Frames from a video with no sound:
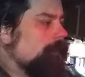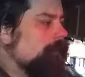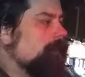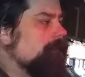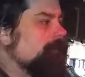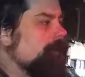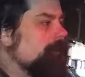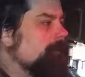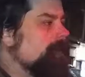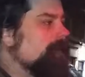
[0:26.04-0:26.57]
of
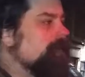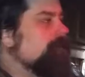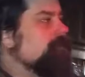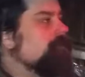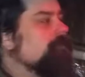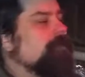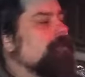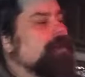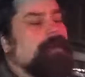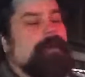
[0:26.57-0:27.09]
our
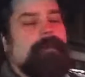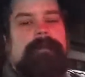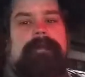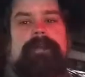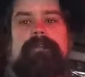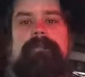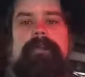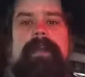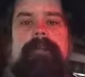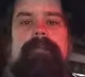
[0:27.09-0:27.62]
ministry
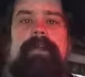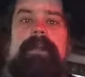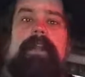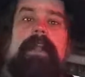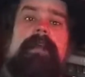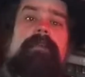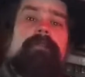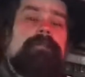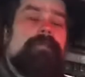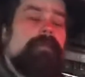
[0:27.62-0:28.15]
is we have a
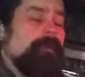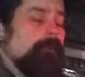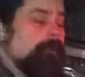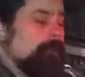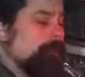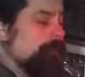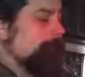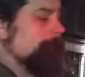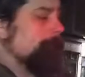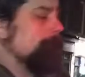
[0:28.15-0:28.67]
clown troupe.
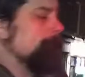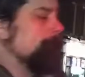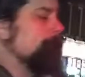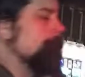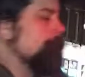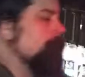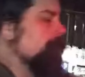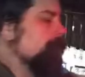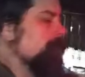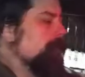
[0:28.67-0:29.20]

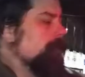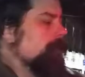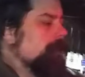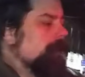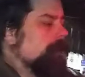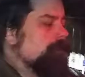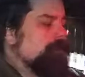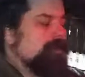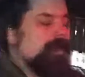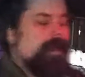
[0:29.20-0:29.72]

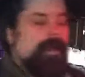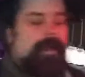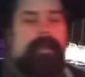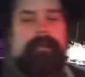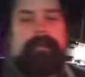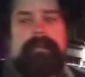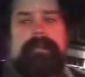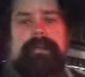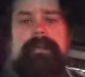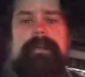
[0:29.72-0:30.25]
So we take
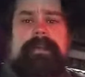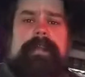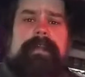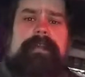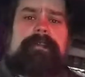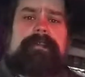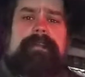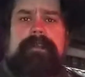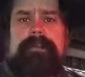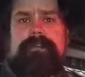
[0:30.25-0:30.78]
inner city
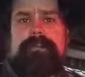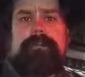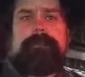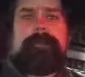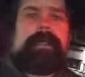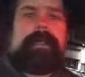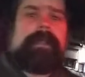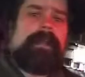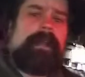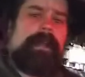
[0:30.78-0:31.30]
kids, teach them to
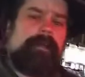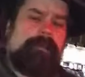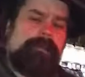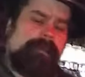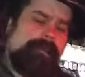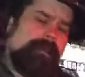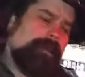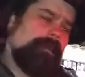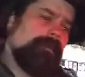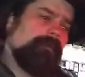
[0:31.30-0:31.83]
be clowns,
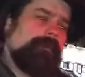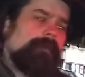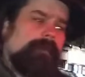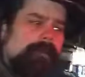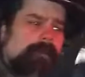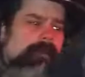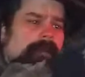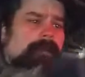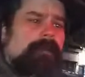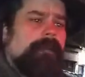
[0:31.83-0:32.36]
and then
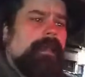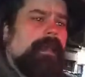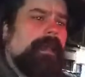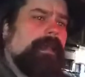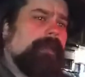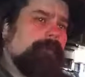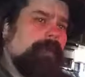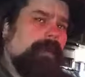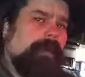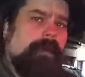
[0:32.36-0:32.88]
take
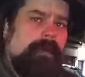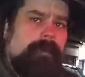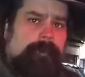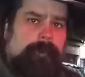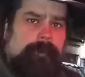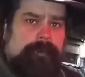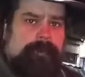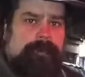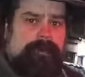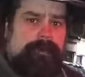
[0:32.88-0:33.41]
them to
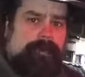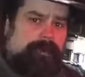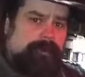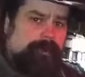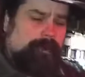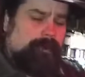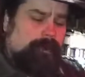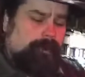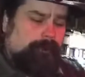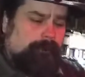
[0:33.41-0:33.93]
hospitals and
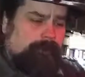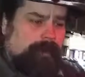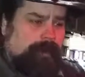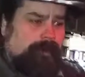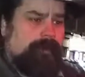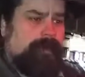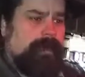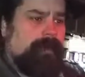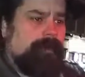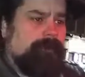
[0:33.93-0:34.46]
nursing homes to
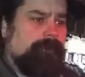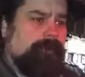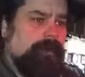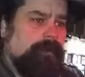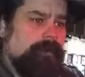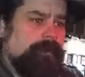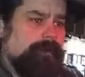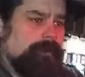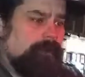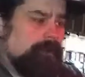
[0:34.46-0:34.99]
entertain
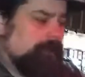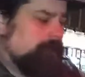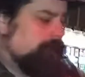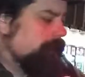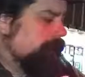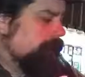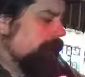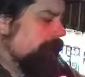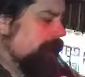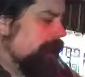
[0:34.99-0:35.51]
folks.
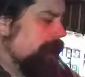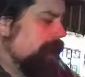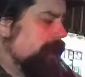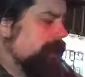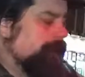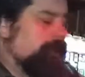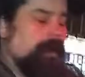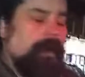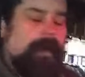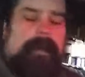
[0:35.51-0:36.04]

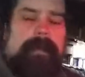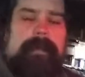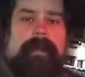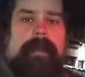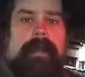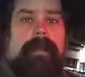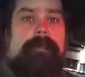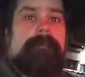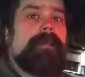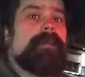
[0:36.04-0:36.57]
And
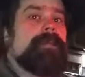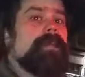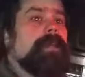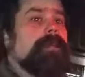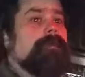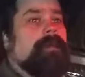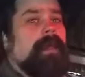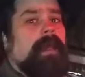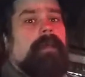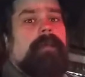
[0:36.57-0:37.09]
I am the
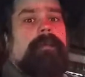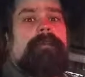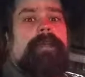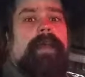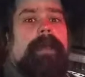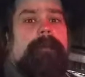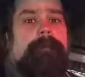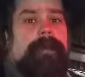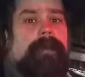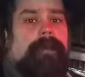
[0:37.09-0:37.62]
chief clown of
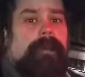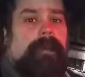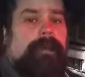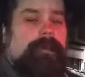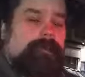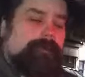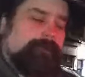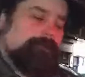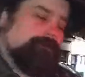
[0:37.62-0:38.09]
that because